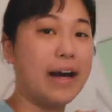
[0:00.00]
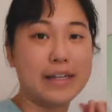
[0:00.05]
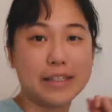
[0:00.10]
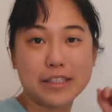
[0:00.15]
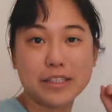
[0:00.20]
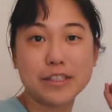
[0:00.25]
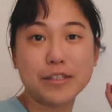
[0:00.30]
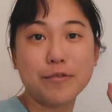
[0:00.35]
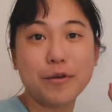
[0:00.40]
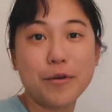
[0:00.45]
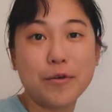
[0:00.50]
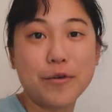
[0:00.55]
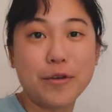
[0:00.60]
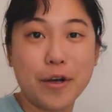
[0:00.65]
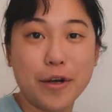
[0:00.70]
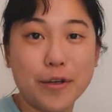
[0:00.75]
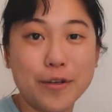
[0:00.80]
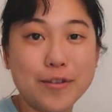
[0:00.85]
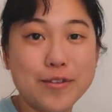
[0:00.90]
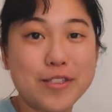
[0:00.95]
actually wrote
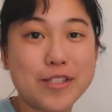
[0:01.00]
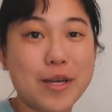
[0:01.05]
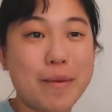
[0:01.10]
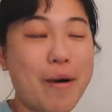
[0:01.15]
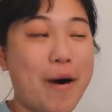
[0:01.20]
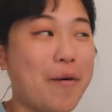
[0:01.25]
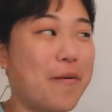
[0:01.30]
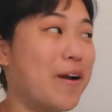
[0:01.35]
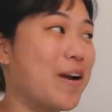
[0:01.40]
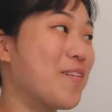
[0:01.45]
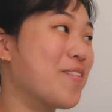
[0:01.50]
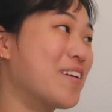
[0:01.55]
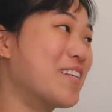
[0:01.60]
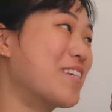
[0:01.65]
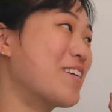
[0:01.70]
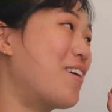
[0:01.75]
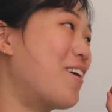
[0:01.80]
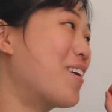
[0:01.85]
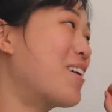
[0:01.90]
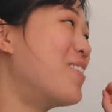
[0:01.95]
notes about what I want
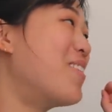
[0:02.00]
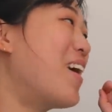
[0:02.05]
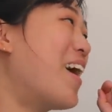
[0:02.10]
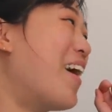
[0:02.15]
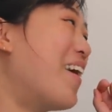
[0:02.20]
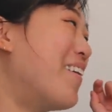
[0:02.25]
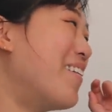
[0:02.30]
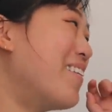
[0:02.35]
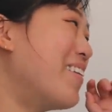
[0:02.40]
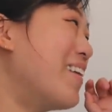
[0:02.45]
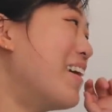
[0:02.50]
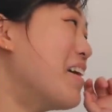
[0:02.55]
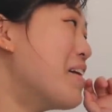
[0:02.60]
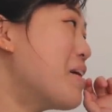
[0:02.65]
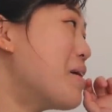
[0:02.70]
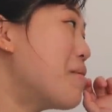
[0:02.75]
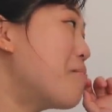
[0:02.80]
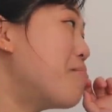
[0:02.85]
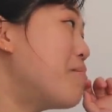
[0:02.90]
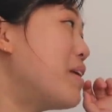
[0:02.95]
to talk about
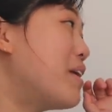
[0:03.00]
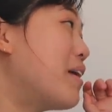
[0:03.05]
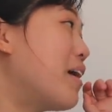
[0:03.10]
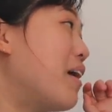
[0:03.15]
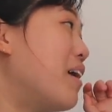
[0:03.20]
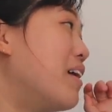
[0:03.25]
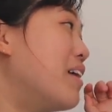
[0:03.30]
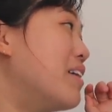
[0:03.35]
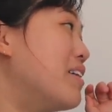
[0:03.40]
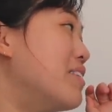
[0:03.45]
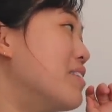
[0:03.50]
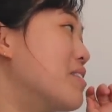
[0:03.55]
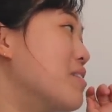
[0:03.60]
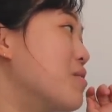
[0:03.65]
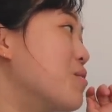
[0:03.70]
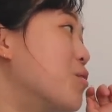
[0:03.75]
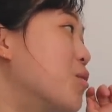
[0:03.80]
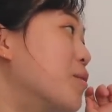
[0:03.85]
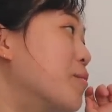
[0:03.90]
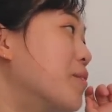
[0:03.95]
because
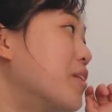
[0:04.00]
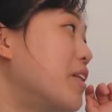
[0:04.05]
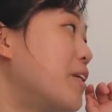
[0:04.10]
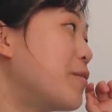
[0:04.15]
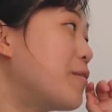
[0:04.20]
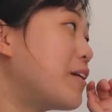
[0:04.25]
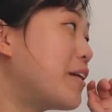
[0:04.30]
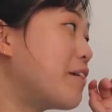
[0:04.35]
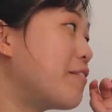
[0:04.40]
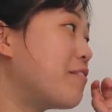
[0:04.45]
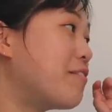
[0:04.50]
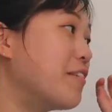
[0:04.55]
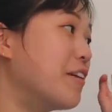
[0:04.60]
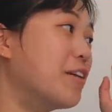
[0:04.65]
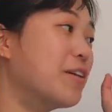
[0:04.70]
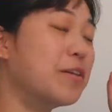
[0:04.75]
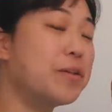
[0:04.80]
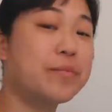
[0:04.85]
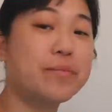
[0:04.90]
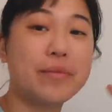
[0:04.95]
normally when I
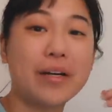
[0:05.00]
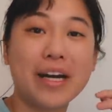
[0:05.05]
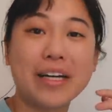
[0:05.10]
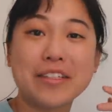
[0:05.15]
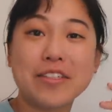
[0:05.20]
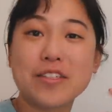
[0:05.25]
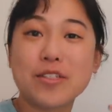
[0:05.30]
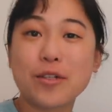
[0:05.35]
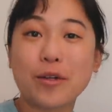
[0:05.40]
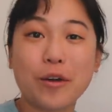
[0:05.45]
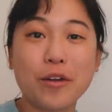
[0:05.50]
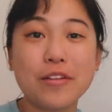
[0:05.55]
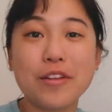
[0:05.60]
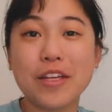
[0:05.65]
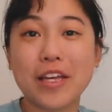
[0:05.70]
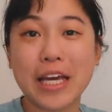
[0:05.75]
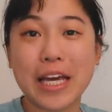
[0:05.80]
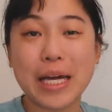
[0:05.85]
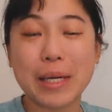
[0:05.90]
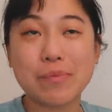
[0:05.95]
film, I just turn on the
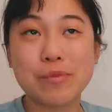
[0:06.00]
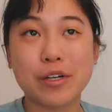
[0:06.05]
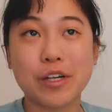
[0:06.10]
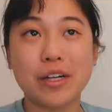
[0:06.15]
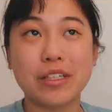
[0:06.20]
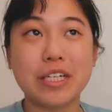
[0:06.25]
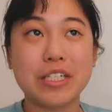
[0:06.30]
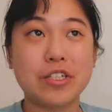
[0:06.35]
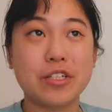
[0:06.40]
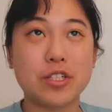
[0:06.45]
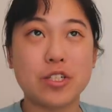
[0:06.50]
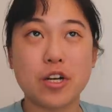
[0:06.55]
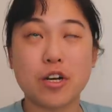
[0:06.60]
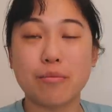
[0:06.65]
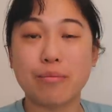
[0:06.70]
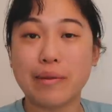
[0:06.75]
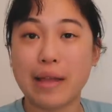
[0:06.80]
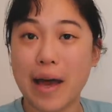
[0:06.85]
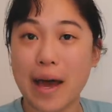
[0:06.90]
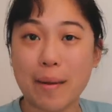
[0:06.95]
camera and I just
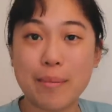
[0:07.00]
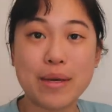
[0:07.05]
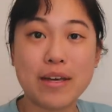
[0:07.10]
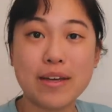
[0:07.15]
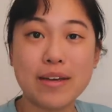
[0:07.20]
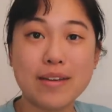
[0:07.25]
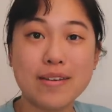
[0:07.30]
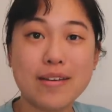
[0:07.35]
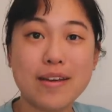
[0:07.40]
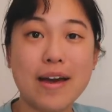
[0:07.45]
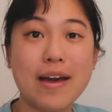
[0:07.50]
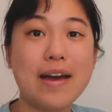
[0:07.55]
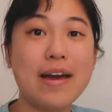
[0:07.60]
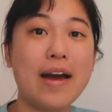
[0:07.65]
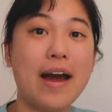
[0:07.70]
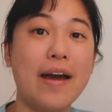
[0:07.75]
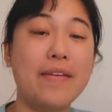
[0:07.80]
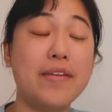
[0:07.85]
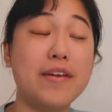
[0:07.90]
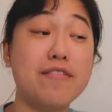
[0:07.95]
start blabbing
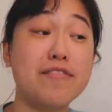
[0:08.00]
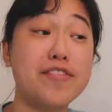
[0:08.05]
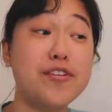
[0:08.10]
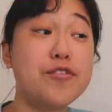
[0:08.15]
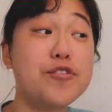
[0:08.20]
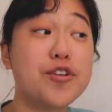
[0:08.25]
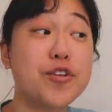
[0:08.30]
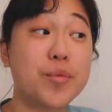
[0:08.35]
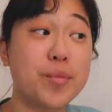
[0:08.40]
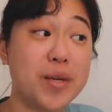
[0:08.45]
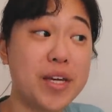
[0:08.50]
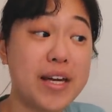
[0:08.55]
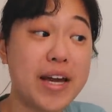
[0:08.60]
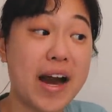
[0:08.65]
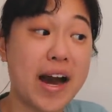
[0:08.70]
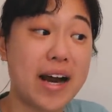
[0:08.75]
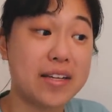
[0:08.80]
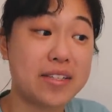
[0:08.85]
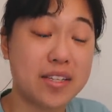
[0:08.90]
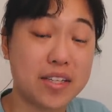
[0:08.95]
and then future me
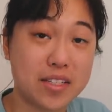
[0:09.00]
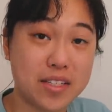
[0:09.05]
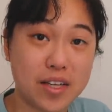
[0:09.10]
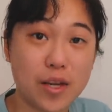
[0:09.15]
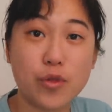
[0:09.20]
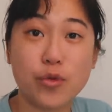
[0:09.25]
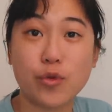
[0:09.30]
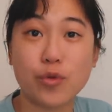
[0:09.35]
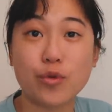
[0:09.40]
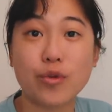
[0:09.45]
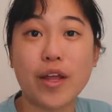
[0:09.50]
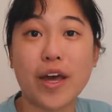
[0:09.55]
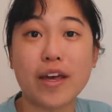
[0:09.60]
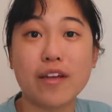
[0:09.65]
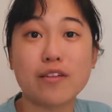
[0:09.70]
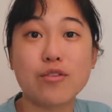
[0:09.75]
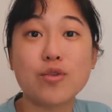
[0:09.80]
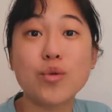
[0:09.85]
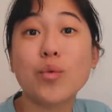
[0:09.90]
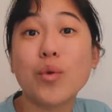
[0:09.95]
has to sit through
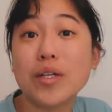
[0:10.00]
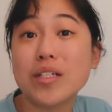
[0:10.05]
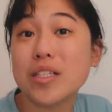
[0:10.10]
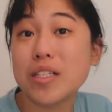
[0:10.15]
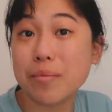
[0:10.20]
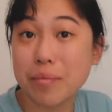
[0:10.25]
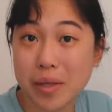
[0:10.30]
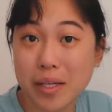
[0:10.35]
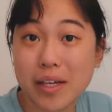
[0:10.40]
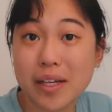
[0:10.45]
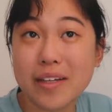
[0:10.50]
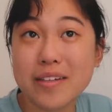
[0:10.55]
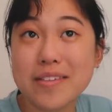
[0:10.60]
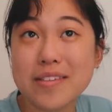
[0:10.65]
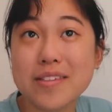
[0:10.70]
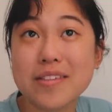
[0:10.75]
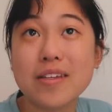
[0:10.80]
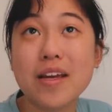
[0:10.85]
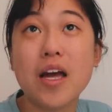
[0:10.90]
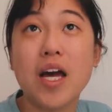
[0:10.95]
like 20
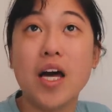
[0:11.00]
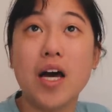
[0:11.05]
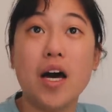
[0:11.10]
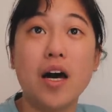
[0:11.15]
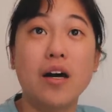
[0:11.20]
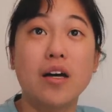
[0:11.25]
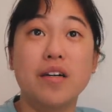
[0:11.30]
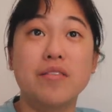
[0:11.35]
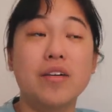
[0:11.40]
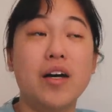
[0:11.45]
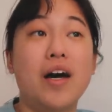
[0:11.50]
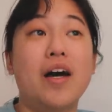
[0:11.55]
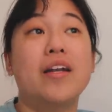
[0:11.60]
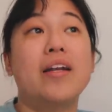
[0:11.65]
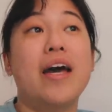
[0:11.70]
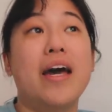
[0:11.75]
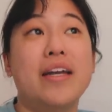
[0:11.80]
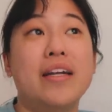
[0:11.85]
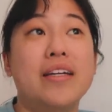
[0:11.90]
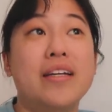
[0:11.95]
minutes of
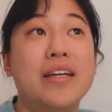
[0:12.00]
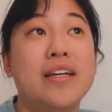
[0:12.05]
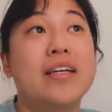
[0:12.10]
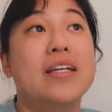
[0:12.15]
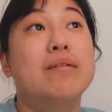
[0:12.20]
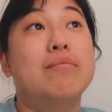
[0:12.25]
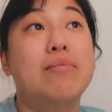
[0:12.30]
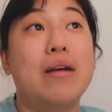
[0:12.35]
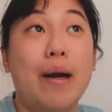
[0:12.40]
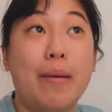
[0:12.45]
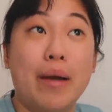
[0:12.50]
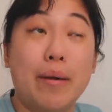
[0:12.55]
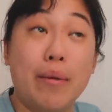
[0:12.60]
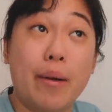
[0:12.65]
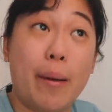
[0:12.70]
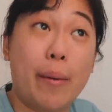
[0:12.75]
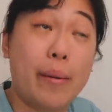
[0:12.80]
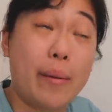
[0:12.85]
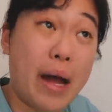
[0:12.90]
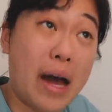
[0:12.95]
unedited blah blah
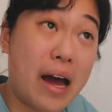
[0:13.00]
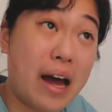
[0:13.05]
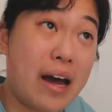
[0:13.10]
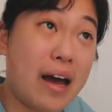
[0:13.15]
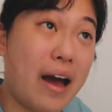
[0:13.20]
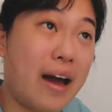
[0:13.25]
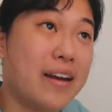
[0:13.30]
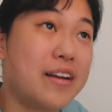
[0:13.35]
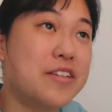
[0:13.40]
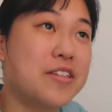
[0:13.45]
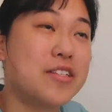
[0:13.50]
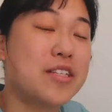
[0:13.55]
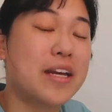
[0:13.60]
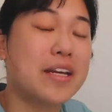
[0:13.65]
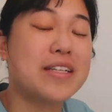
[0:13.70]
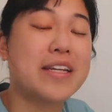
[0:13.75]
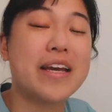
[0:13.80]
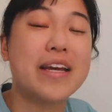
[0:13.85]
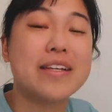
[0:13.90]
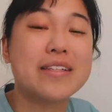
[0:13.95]
blah blah and it just
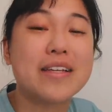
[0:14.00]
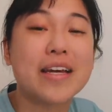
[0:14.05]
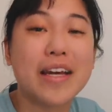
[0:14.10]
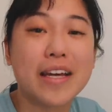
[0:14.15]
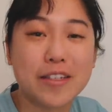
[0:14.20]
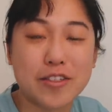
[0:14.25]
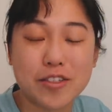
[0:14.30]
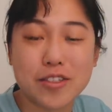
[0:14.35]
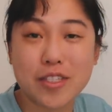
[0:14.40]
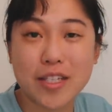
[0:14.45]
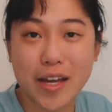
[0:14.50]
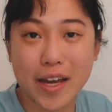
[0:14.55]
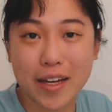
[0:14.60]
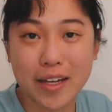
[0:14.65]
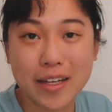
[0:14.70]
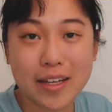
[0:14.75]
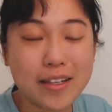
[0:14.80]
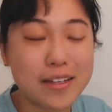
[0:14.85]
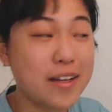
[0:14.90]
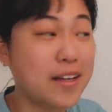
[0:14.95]
like takes ages to
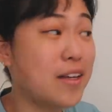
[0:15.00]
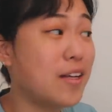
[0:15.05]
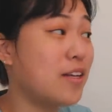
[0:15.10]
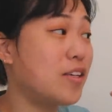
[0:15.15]
edit.